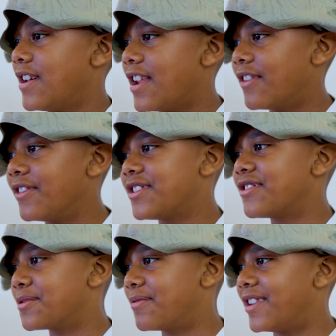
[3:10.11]
And Alicia
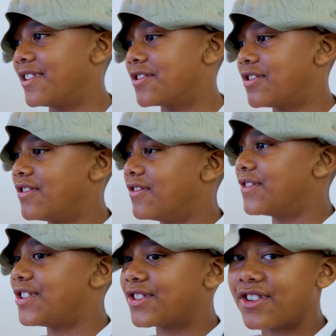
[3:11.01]
was playing too.
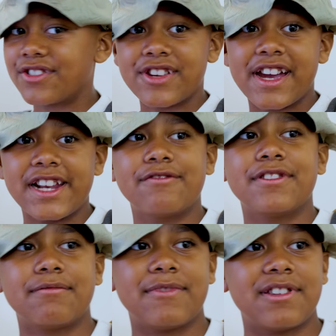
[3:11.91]
She started chatting
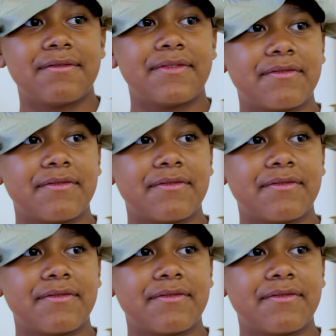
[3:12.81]
with me.